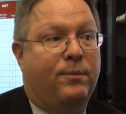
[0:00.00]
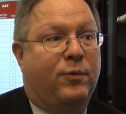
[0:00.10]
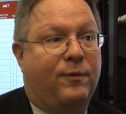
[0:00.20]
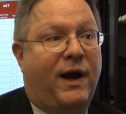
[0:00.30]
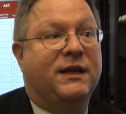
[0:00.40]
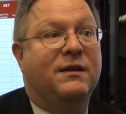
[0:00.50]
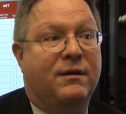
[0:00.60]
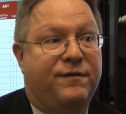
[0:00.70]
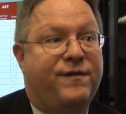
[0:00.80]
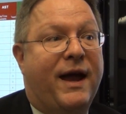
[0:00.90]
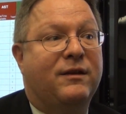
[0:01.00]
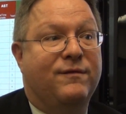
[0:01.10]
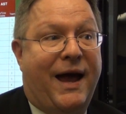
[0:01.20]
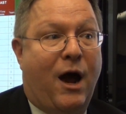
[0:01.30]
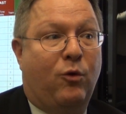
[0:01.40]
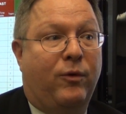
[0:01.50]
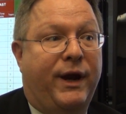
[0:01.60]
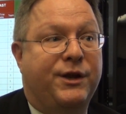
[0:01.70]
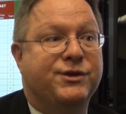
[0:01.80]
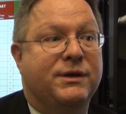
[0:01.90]
provided an effective
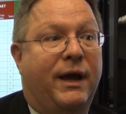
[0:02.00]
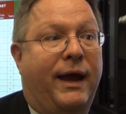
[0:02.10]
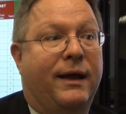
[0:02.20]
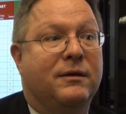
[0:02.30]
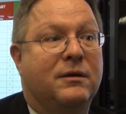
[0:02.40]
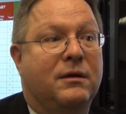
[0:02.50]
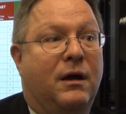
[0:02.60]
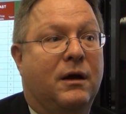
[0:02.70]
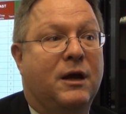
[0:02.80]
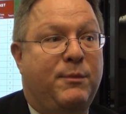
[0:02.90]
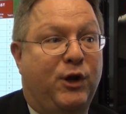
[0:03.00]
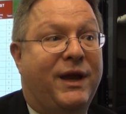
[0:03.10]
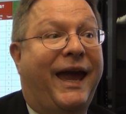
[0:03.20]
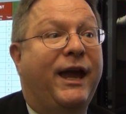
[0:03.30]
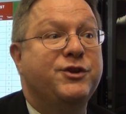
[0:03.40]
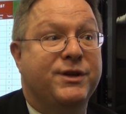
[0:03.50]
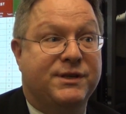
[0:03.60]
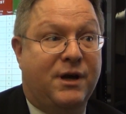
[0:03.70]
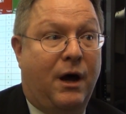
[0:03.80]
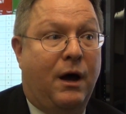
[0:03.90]
outreach and
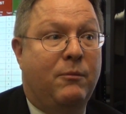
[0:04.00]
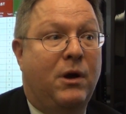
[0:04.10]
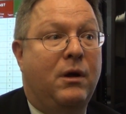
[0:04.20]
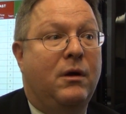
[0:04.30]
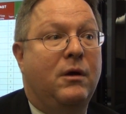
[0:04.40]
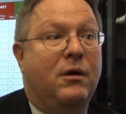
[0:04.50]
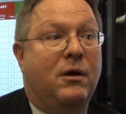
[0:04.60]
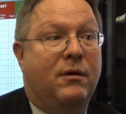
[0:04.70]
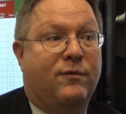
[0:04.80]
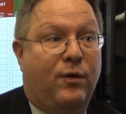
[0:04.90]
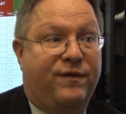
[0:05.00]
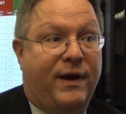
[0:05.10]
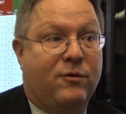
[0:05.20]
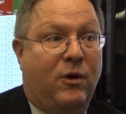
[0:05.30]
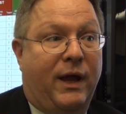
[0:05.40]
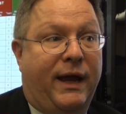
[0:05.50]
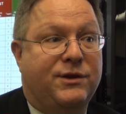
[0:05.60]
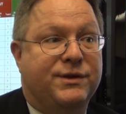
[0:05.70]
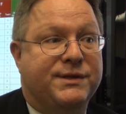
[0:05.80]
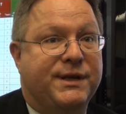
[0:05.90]
communications hub for federal
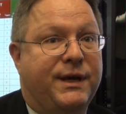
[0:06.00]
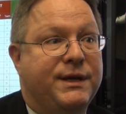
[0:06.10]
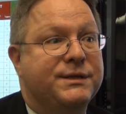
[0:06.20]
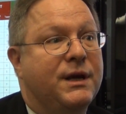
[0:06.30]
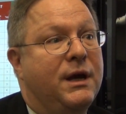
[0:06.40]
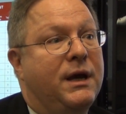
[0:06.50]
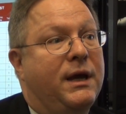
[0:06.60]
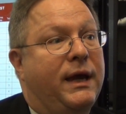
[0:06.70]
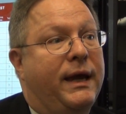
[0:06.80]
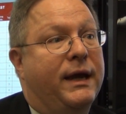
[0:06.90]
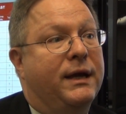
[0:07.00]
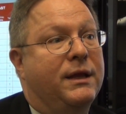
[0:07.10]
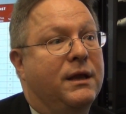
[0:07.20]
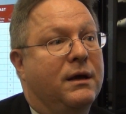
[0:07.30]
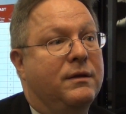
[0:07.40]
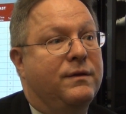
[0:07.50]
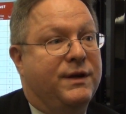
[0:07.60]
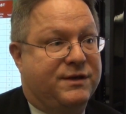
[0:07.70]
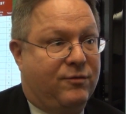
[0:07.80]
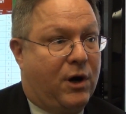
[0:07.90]
agencies in
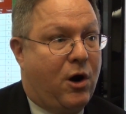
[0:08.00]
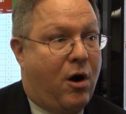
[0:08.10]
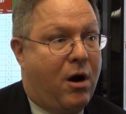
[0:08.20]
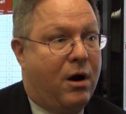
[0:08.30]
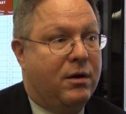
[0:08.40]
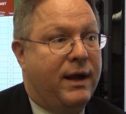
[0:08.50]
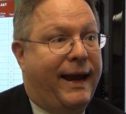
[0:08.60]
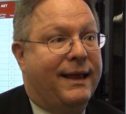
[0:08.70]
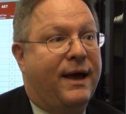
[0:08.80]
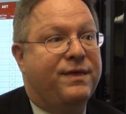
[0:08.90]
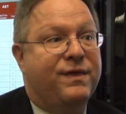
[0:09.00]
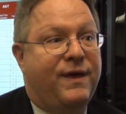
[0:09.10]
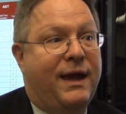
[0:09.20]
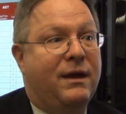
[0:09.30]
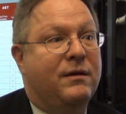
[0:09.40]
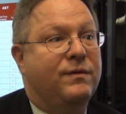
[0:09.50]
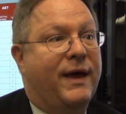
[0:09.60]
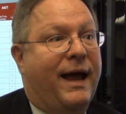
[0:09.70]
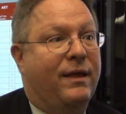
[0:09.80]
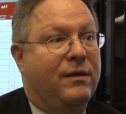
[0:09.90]
this regard, and I think
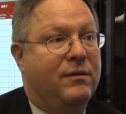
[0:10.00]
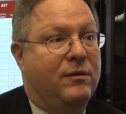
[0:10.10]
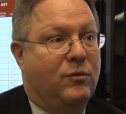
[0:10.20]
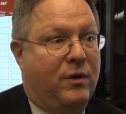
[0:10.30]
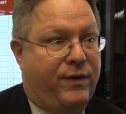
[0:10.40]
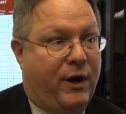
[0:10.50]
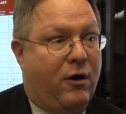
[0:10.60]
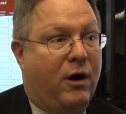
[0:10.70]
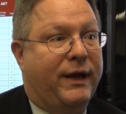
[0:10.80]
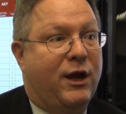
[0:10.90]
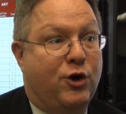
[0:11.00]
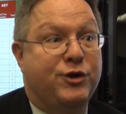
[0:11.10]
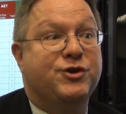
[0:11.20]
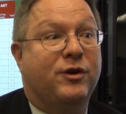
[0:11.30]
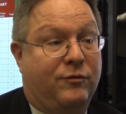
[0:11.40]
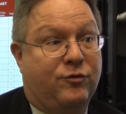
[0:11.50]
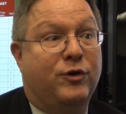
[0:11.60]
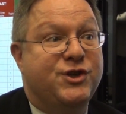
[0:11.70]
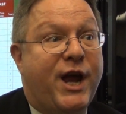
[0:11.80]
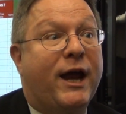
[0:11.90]
that they're on a good
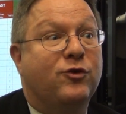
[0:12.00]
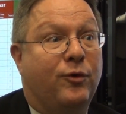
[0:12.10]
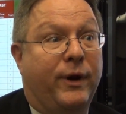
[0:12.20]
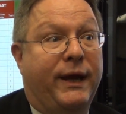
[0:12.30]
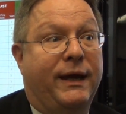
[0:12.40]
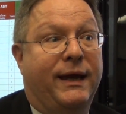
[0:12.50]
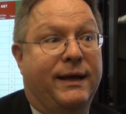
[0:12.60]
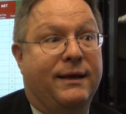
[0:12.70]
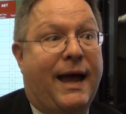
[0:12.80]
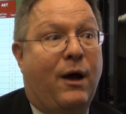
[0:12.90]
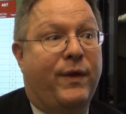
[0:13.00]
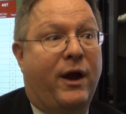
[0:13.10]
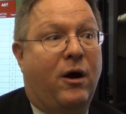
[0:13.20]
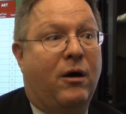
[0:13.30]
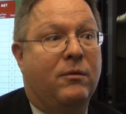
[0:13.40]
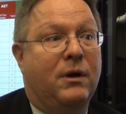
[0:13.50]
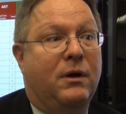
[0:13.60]
trajectory in how they are